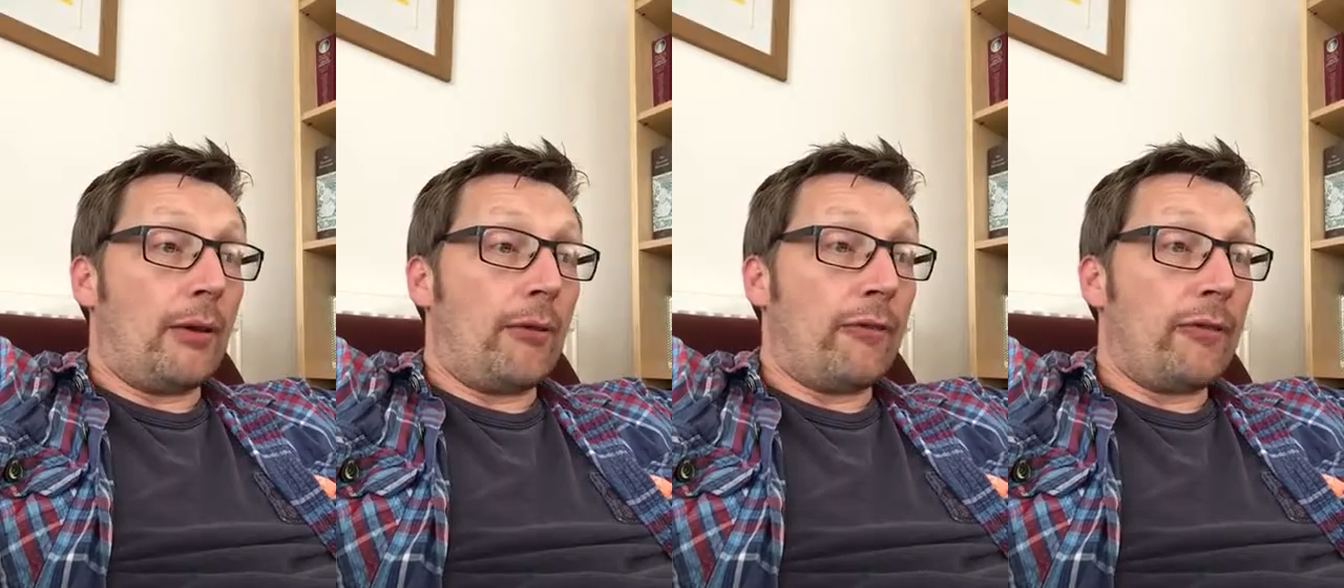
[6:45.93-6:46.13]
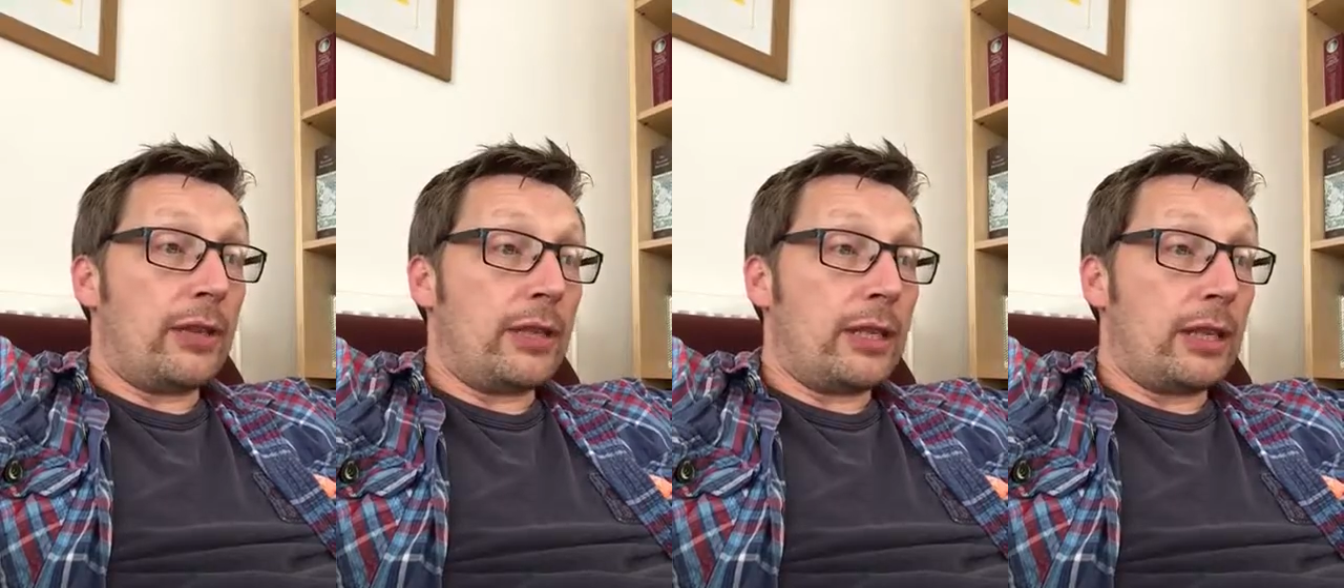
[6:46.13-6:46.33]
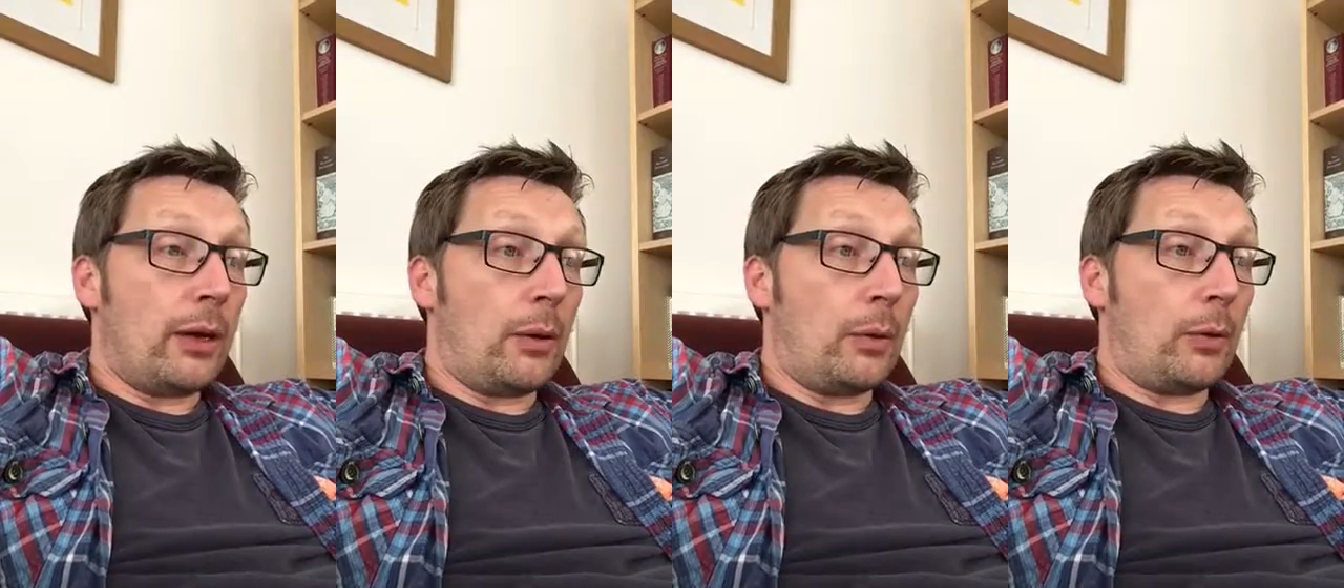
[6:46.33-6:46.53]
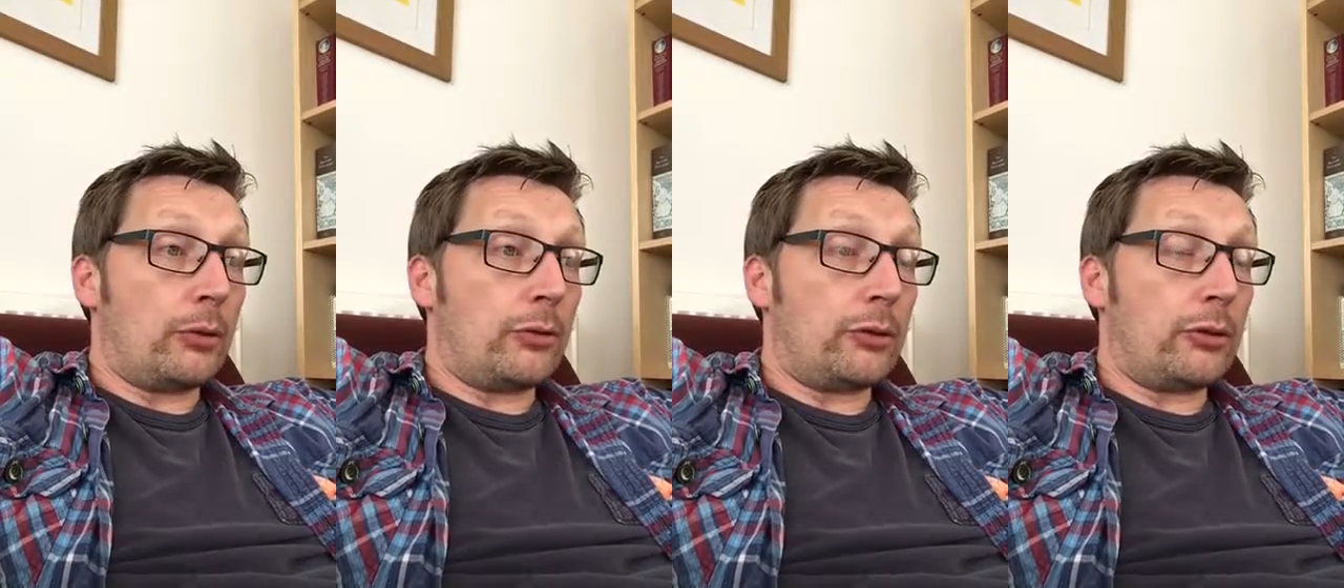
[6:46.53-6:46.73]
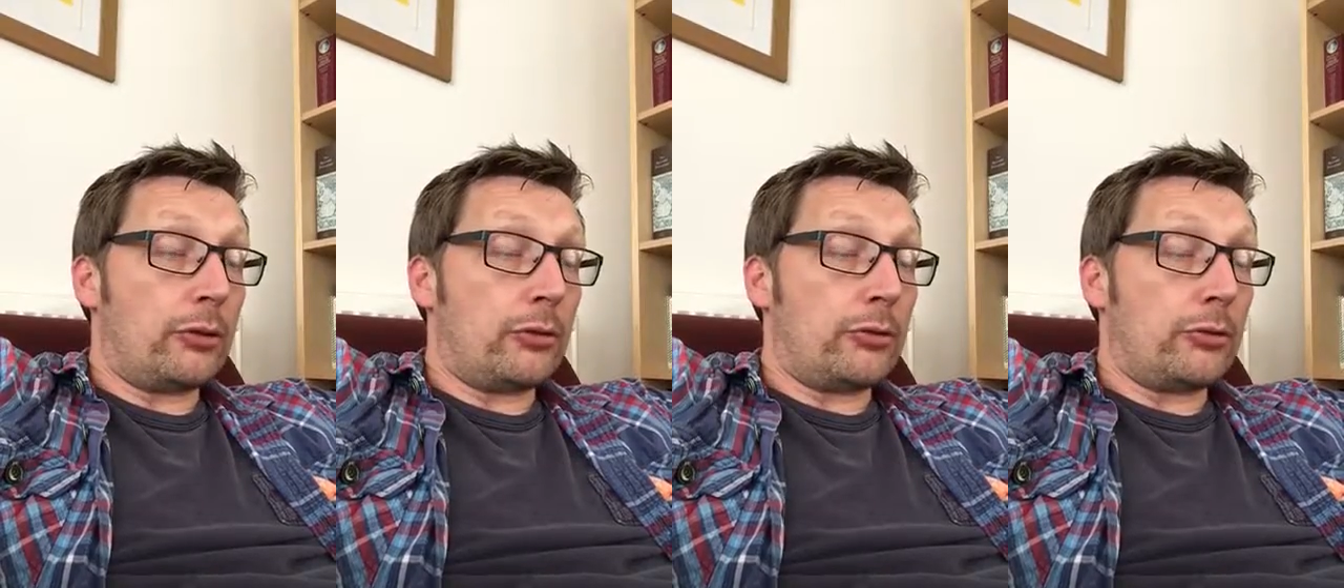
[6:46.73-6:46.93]
a video or
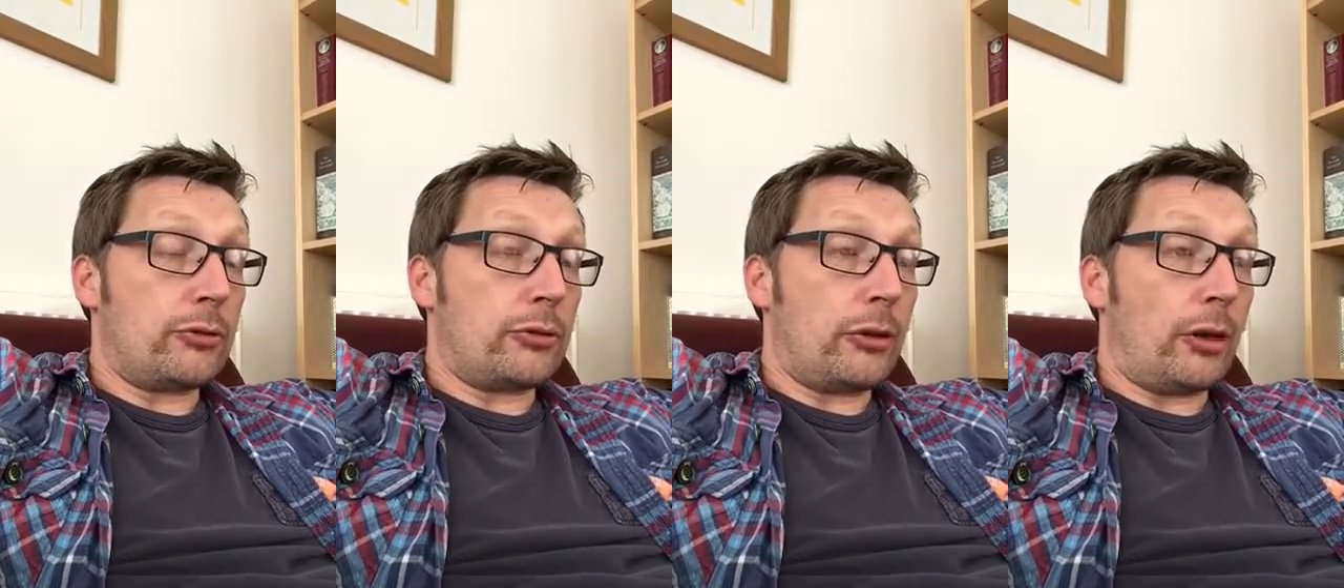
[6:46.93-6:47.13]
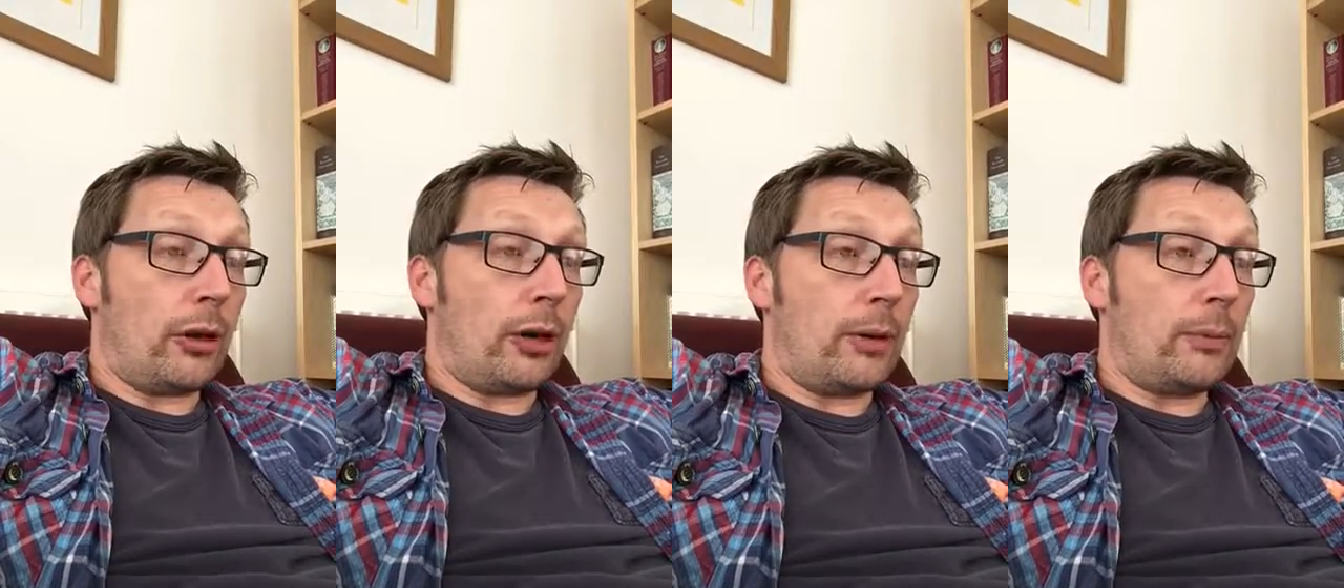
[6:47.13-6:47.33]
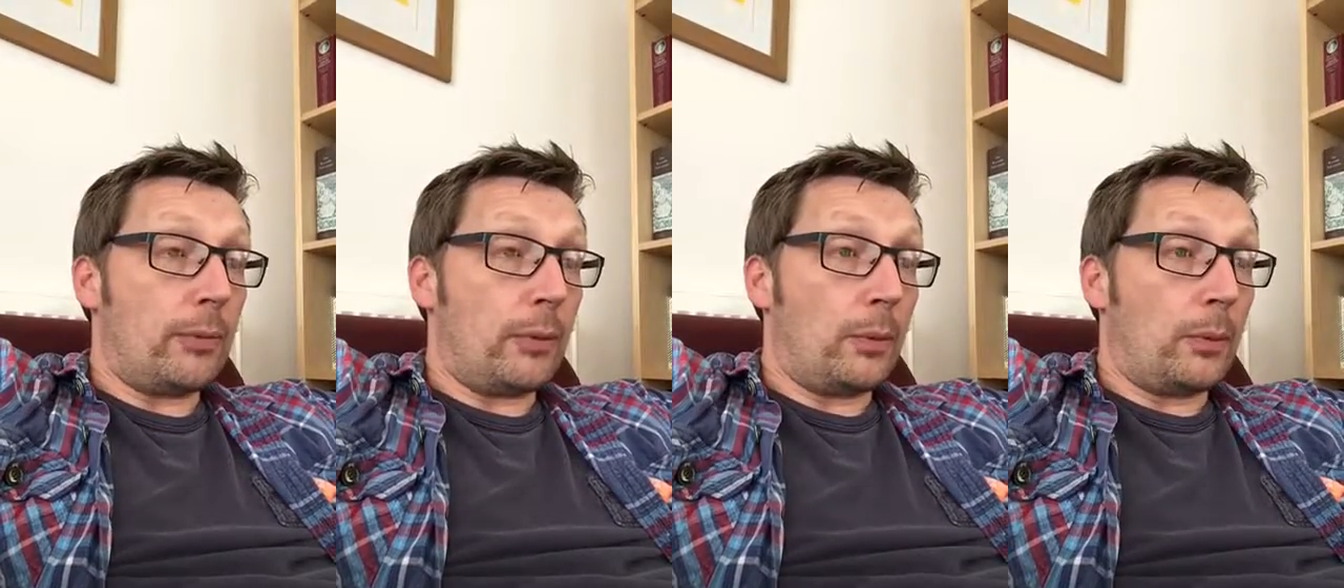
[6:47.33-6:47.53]
two's time,